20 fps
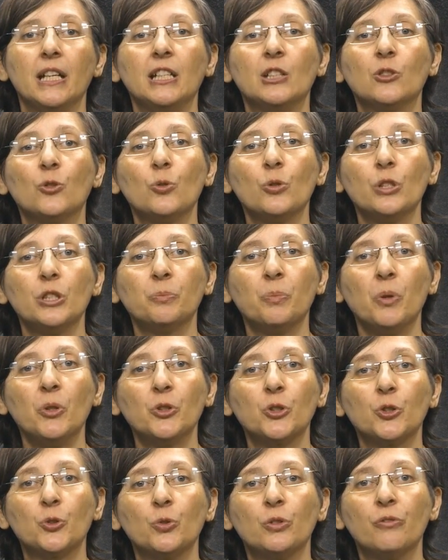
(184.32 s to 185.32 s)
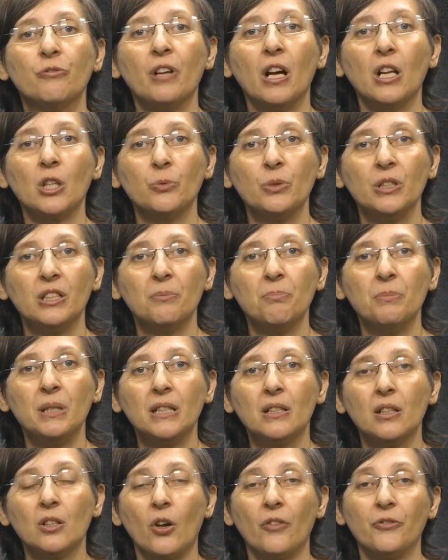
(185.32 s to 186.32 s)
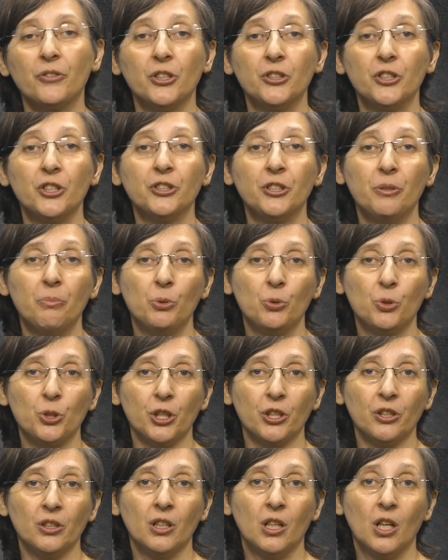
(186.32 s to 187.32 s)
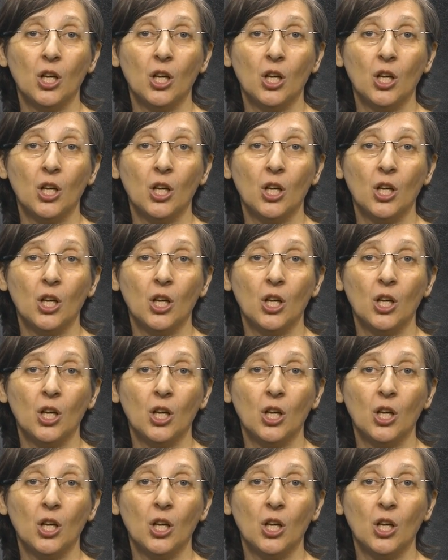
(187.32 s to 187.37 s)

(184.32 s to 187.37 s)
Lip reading: it corresponds to the value in the middle of the distribution,